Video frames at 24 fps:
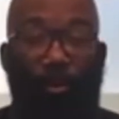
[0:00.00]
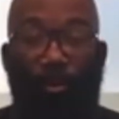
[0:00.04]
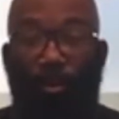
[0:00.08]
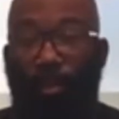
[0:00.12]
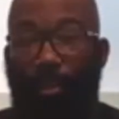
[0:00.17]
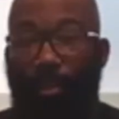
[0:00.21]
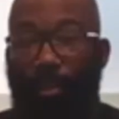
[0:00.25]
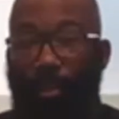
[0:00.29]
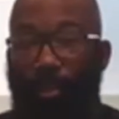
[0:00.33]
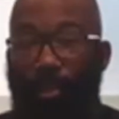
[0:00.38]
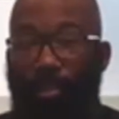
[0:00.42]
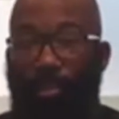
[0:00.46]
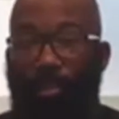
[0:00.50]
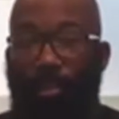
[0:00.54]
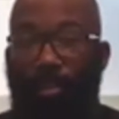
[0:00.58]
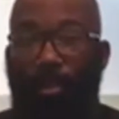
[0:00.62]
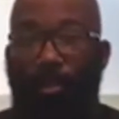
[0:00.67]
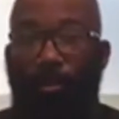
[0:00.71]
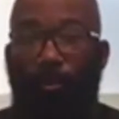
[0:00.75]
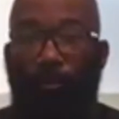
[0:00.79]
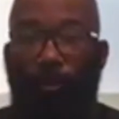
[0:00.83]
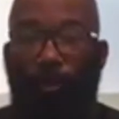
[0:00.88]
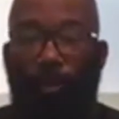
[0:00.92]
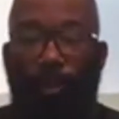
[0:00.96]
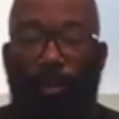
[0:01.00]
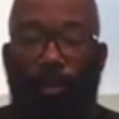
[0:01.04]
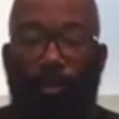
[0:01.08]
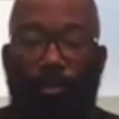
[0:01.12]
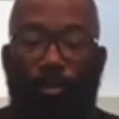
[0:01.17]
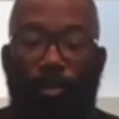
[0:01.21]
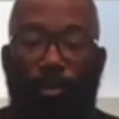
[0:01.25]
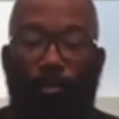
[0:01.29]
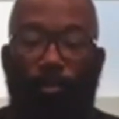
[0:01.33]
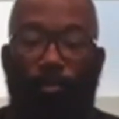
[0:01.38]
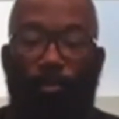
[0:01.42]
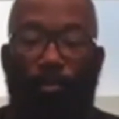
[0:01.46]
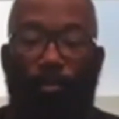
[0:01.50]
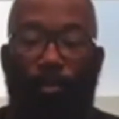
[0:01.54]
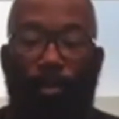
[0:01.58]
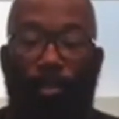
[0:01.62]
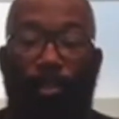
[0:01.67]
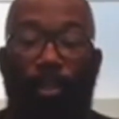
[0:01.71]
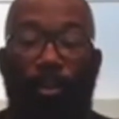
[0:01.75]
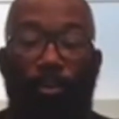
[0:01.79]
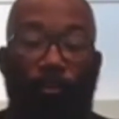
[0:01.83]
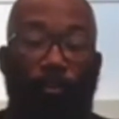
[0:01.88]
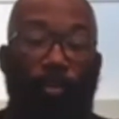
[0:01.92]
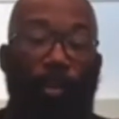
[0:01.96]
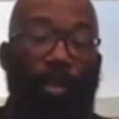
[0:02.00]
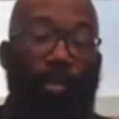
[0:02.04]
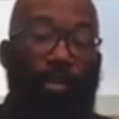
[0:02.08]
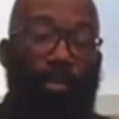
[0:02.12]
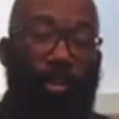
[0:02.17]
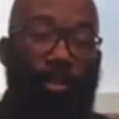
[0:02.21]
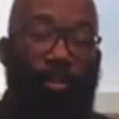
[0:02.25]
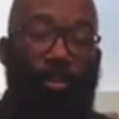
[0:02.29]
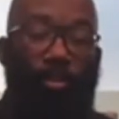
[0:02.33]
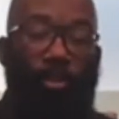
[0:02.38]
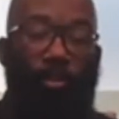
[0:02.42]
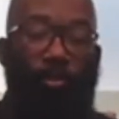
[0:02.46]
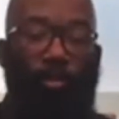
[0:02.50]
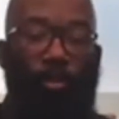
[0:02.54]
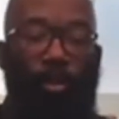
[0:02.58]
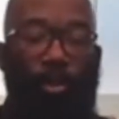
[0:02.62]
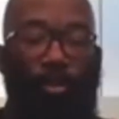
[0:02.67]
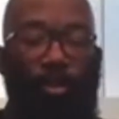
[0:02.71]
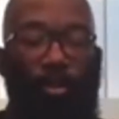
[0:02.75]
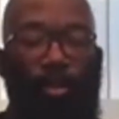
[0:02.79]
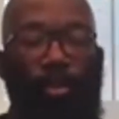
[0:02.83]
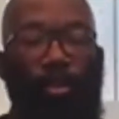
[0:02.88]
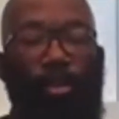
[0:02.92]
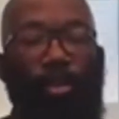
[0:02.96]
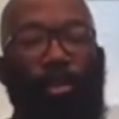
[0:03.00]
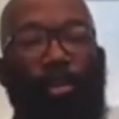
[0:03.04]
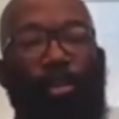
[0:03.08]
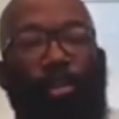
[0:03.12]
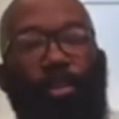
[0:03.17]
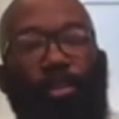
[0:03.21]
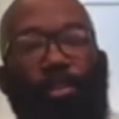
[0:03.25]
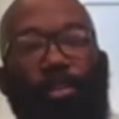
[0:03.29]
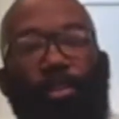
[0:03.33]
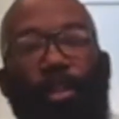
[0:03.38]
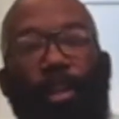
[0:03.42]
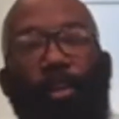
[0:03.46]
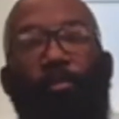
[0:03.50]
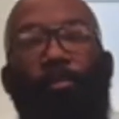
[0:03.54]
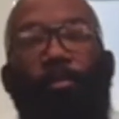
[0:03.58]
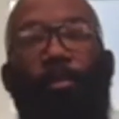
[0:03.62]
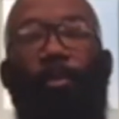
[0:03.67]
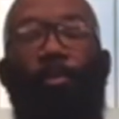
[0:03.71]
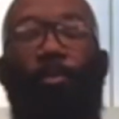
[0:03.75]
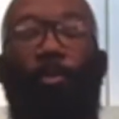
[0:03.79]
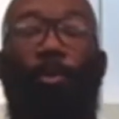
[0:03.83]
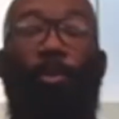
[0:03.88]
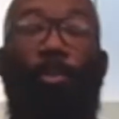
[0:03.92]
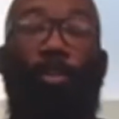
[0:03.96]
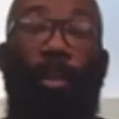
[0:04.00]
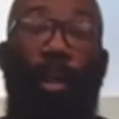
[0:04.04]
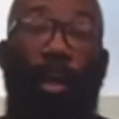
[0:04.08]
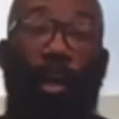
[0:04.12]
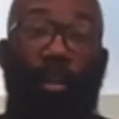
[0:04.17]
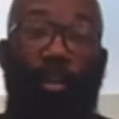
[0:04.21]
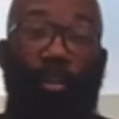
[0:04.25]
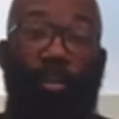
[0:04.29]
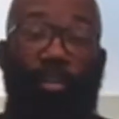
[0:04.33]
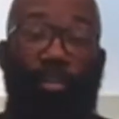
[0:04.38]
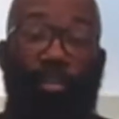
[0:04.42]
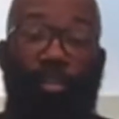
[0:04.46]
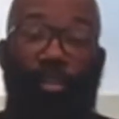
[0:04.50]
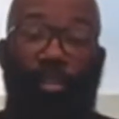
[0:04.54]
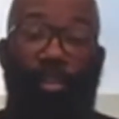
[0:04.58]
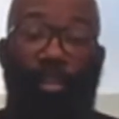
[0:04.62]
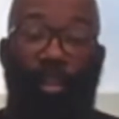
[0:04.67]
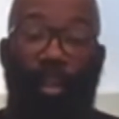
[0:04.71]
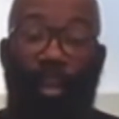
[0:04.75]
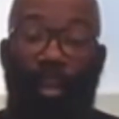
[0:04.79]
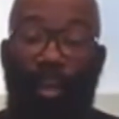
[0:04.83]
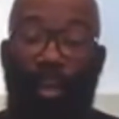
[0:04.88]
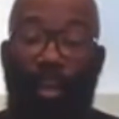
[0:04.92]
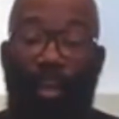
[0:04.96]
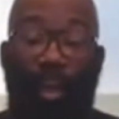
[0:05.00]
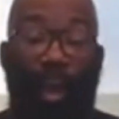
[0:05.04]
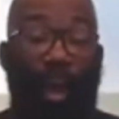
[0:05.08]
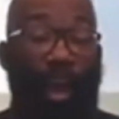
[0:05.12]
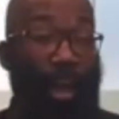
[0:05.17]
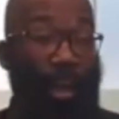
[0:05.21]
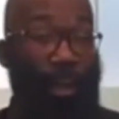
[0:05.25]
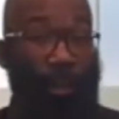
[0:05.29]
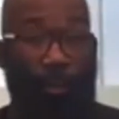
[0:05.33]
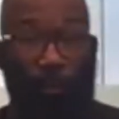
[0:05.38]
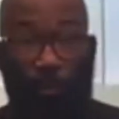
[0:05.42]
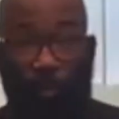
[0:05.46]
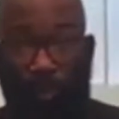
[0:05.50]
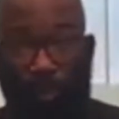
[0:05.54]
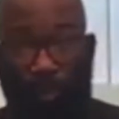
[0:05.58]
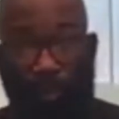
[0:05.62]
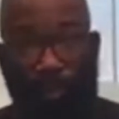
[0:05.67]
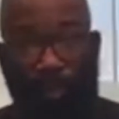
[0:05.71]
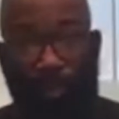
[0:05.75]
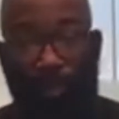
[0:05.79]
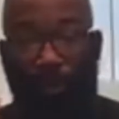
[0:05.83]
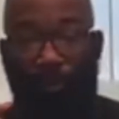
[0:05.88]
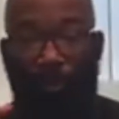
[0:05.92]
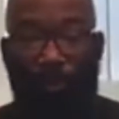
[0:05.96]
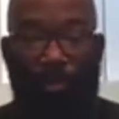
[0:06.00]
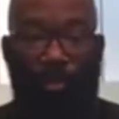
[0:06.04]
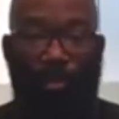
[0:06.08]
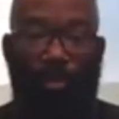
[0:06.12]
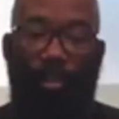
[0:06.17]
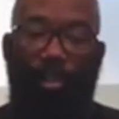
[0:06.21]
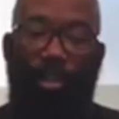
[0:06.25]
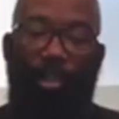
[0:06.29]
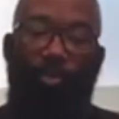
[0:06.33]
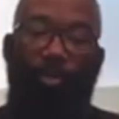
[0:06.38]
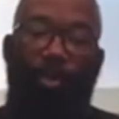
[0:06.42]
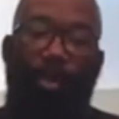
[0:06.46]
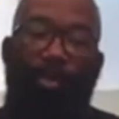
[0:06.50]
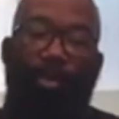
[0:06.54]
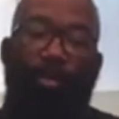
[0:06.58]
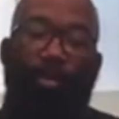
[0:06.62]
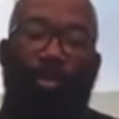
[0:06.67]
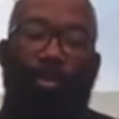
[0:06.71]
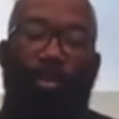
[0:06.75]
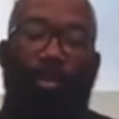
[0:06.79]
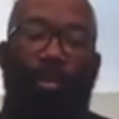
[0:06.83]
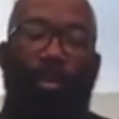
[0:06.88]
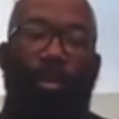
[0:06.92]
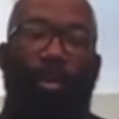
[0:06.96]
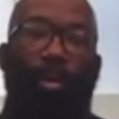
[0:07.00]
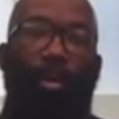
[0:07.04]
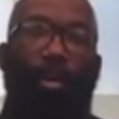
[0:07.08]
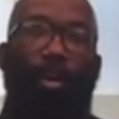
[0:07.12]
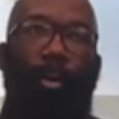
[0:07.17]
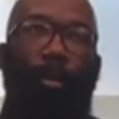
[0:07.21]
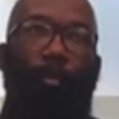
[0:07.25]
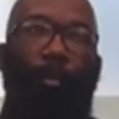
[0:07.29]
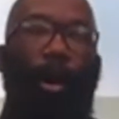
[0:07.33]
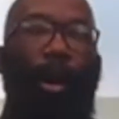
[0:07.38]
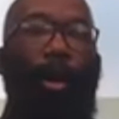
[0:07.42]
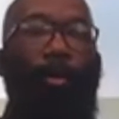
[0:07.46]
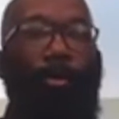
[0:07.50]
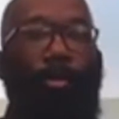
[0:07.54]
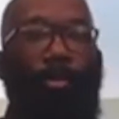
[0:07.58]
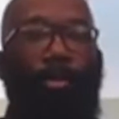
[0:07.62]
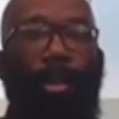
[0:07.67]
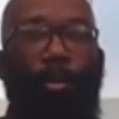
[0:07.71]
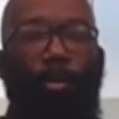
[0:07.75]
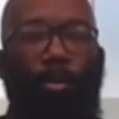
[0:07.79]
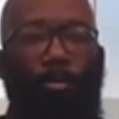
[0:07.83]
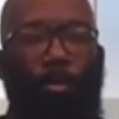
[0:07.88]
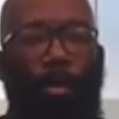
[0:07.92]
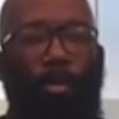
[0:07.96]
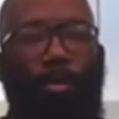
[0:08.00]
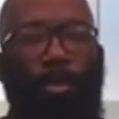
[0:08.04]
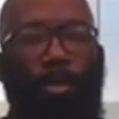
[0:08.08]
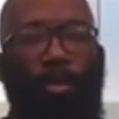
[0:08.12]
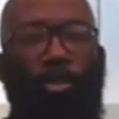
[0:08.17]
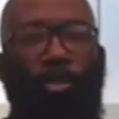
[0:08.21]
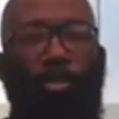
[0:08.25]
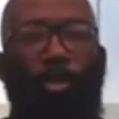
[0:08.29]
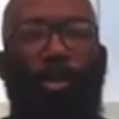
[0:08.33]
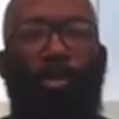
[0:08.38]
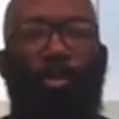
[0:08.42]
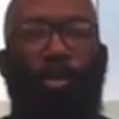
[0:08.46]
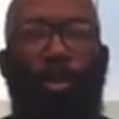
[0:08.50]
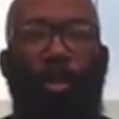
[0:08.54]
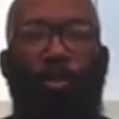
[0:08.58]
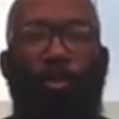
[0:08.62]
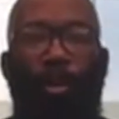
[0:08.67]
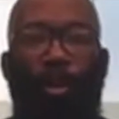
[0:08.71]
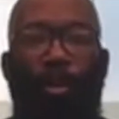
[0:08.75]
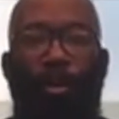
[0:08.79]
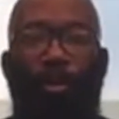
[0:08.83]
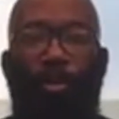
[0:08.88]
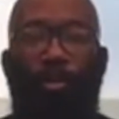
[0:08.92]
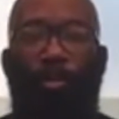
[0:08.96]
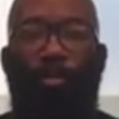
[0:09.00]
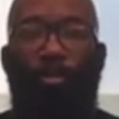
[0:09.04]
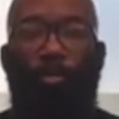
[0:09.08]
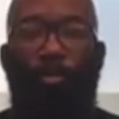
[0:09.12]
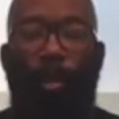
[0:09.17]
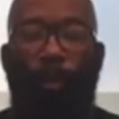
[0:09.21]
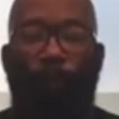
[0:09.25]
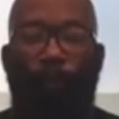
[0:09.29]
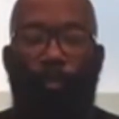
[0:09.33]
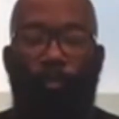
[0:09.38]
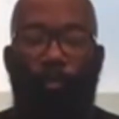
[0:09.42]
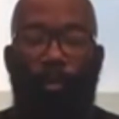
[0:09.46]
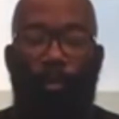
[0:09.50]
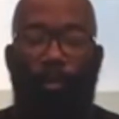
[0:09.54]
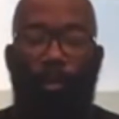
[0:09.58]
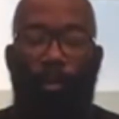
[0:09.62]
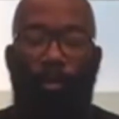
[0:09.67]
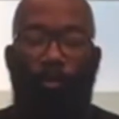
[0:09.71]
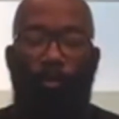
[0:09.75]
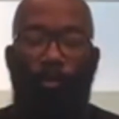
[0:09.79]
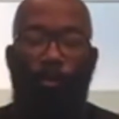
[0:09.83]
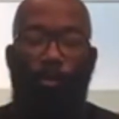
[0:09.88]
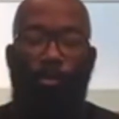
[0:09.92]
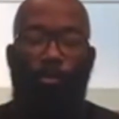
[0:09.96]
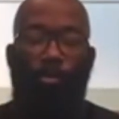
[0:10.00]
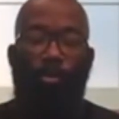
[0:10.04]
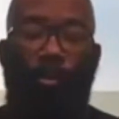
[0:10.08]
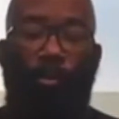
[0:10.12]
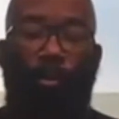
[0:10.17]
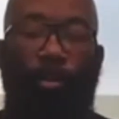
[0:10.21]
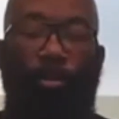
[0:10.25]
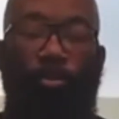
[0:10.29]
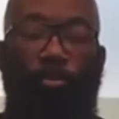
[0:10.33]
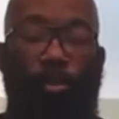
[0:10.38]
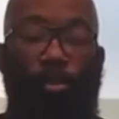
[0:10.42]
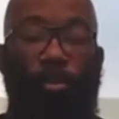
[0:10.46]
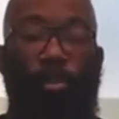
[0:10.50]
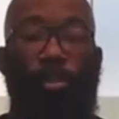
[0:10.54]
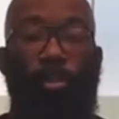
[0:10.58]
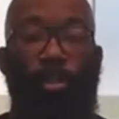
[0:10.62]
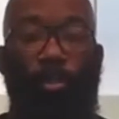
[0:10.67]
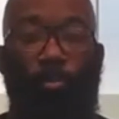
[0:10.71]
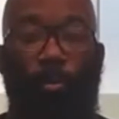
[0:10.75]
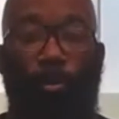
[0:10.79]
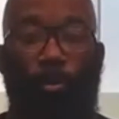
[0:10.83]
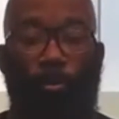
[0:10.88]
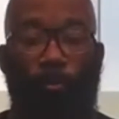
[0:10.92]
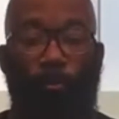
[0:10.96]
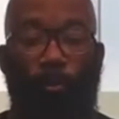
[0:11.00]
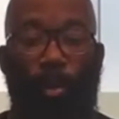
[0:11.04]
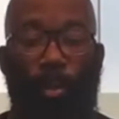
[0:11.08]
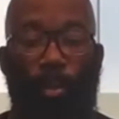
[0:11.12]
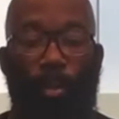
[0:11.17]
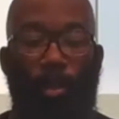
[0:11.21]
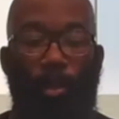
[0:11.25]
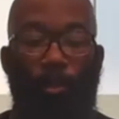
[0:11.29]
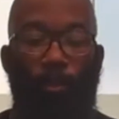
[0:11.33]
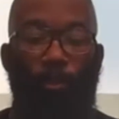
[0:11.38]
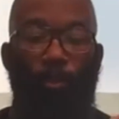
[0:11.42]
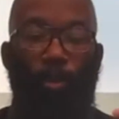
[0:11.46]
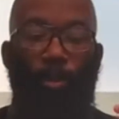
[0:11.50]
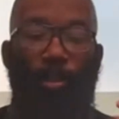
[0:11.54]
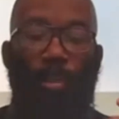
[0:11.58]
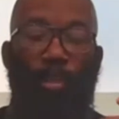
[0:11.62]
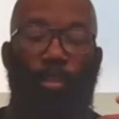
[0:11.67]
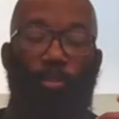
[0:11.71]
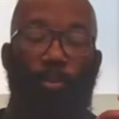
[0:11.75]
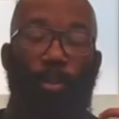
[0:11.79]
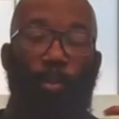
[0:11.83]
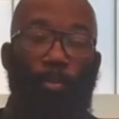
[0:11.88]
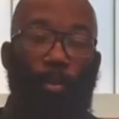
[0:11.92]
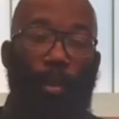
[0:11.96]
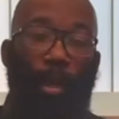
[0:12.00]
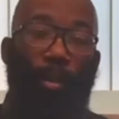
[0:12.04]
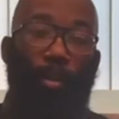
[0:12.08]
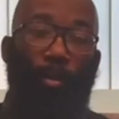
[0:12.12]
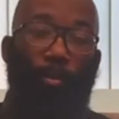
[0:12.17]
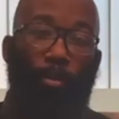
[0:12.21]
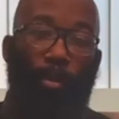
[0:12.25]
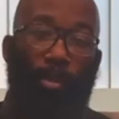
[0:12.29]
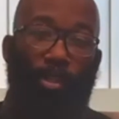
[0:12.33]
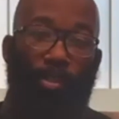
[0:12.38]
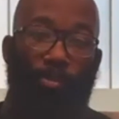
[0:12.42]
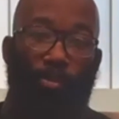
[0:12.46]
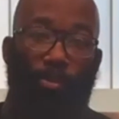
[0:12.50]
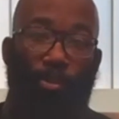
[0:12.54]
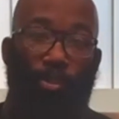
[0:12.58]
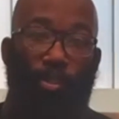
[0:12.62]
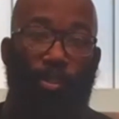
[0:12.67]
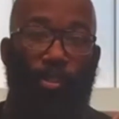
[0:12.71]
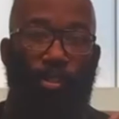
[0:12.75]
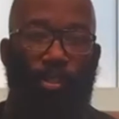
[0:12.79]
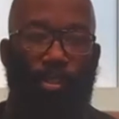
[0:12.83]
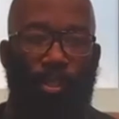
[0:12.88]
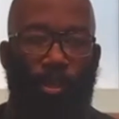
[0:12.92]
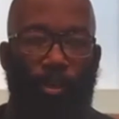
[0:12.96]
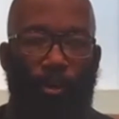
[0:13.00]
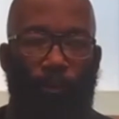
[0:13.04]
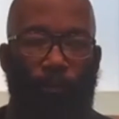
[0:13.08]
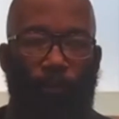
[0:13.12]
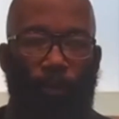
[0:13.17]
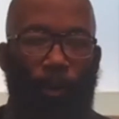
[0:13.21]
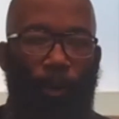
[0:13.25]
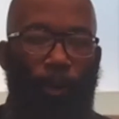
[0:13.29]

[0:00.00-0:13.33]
the self leadership, the self-paced leadership journey is definitely more challenging and eye-opening than originally expected. Um, I would say what's most interesting about it is you have to be more so intrinsically motivated and willing to apply the principles to yourself,